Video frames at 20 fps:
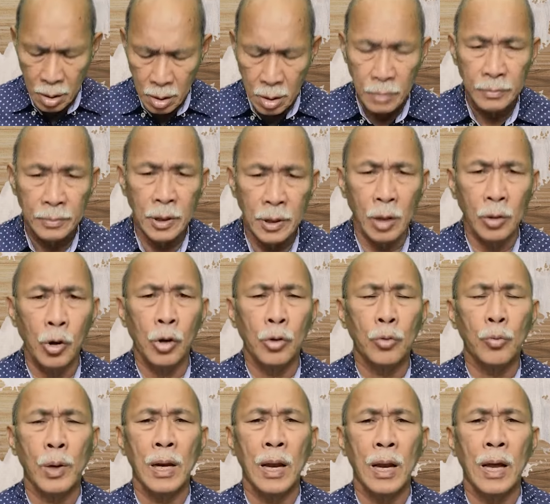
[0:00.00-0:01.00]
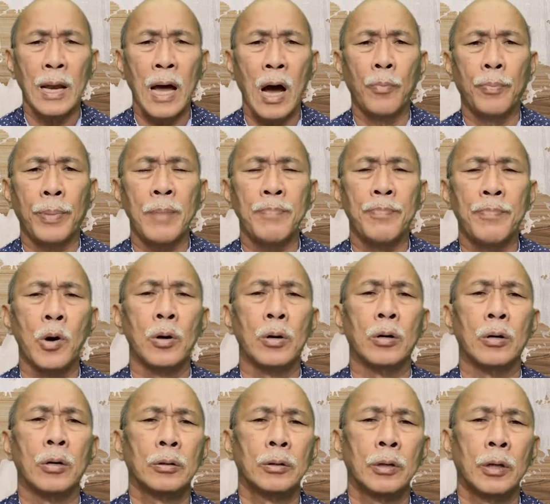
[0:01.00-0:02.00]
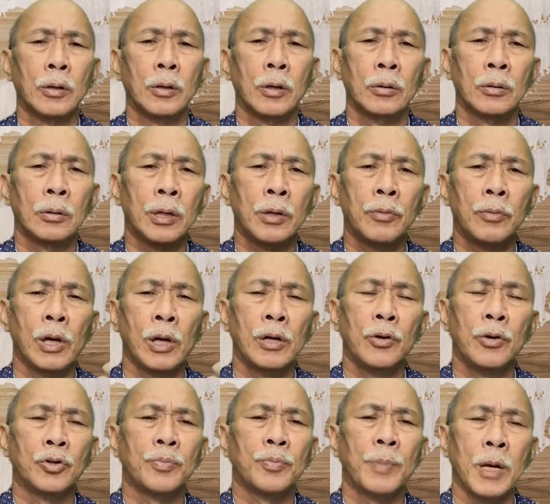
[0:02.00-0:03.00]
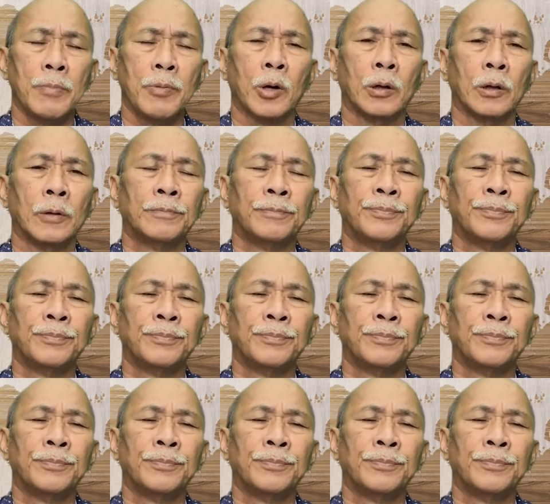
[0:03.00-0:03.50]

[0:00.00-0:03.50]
the Lord will allow people, you know, He will use people.